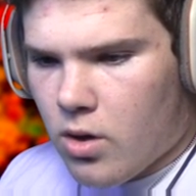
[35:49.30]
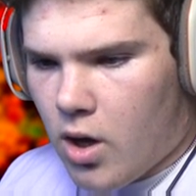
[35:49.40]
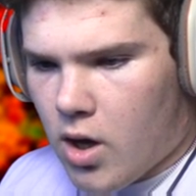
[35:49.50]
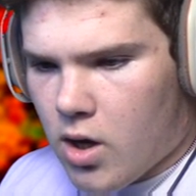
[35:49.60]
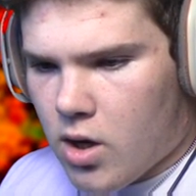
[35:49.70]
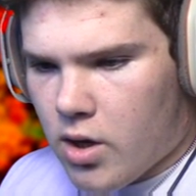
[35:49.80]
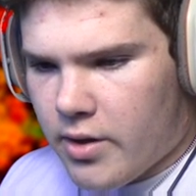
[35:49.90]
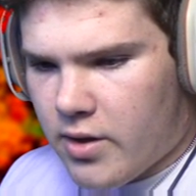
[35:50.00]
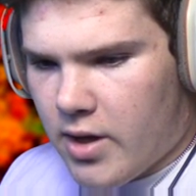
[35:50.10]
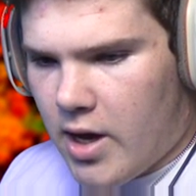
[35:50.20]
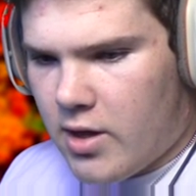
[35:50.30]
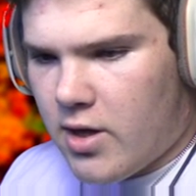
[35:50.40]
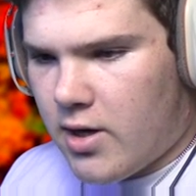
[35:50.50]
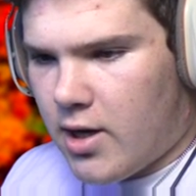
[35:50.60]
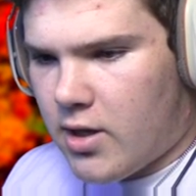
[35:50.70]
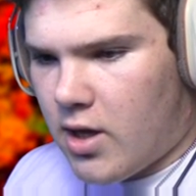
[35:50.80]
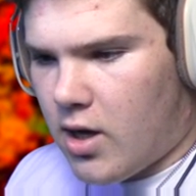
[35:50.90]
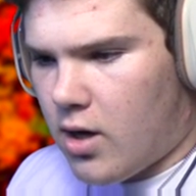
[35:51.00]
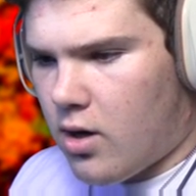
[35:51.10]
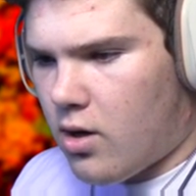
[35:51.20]
Uh, let's see. eighteen,
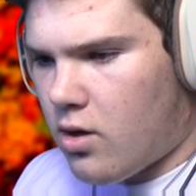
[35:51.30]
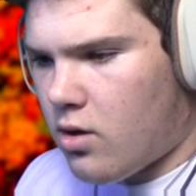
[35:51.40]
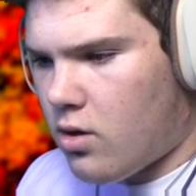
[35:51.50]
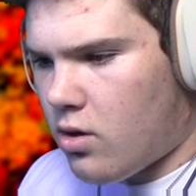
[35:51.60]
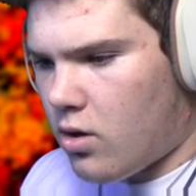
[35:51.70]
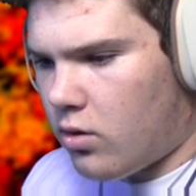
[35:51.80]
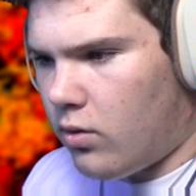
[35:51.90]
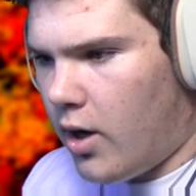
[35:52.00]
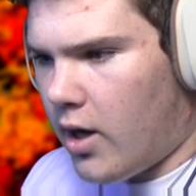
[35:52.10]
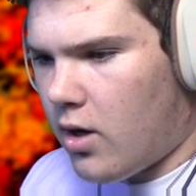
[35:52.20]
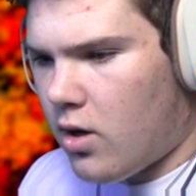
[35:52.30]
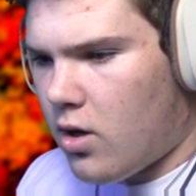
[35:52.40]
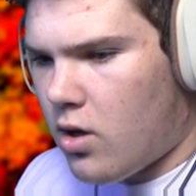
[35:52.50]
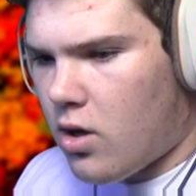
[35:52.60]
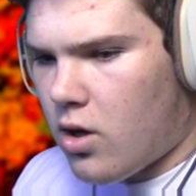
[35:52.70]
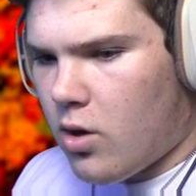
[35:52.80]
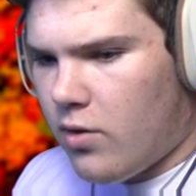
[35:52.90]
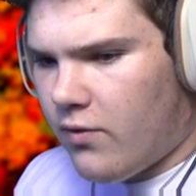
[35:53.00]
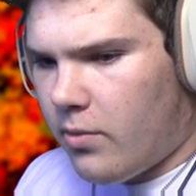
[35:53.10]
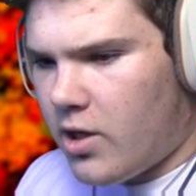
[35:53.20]
nineteen. Alright. No
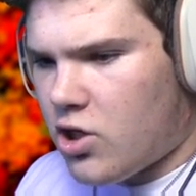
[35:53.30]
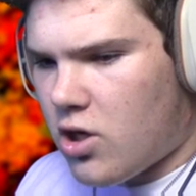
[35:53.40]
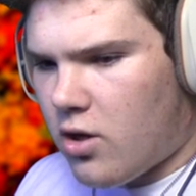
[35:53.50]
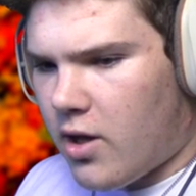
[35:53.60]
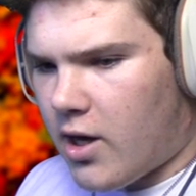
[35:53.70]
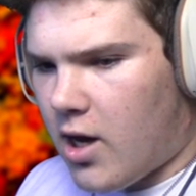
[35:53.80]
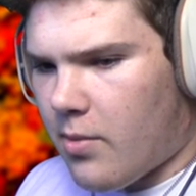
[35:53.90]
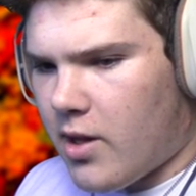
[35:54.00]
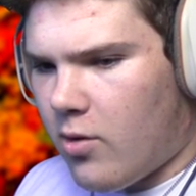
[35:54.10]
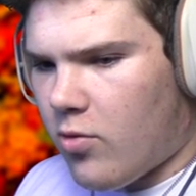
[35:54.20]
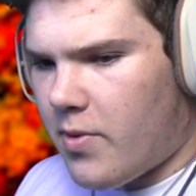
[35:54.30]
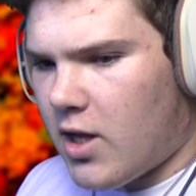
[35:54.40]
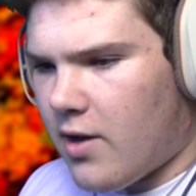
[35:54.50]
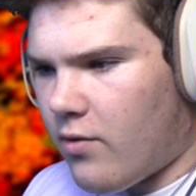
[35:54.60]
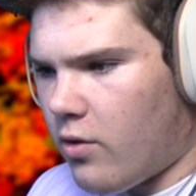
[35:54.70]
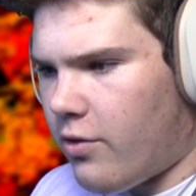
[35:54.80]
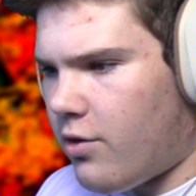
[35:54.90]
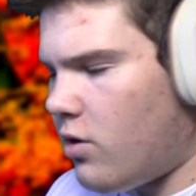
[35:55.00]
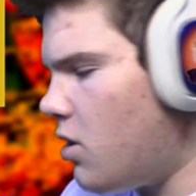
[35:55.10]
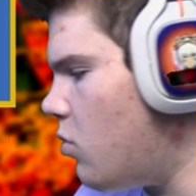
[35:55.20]
information on that guy, but that will be level
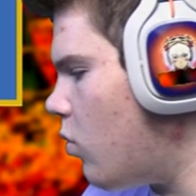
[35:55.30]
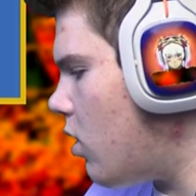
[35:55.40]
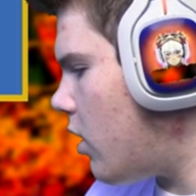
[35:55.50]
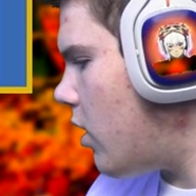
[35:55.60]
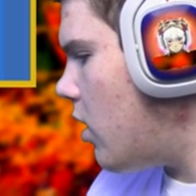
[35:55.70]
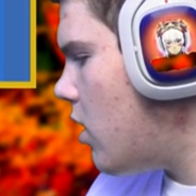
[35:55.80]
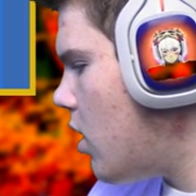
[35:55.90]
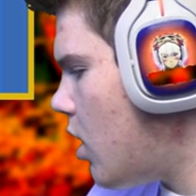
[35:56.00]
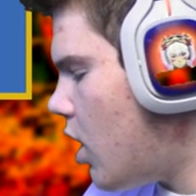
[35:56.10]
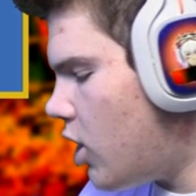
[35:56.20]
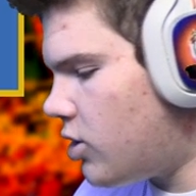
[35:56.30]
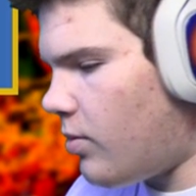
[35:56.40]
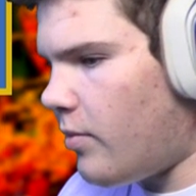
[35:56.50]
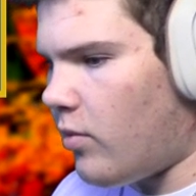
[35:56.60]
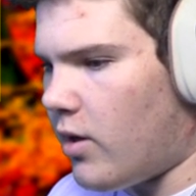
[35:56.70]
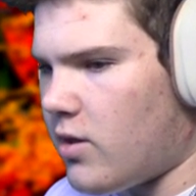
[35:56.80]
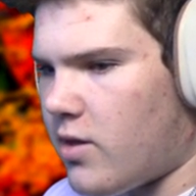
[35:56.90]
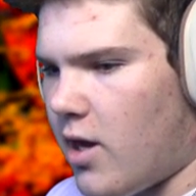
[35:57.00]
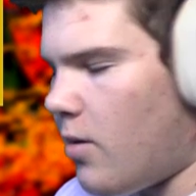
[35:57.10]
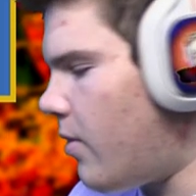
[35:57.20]
thirty-one. I should probably write this
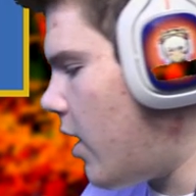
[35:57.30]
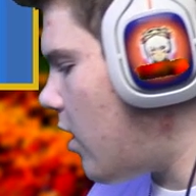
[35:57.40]
down, but I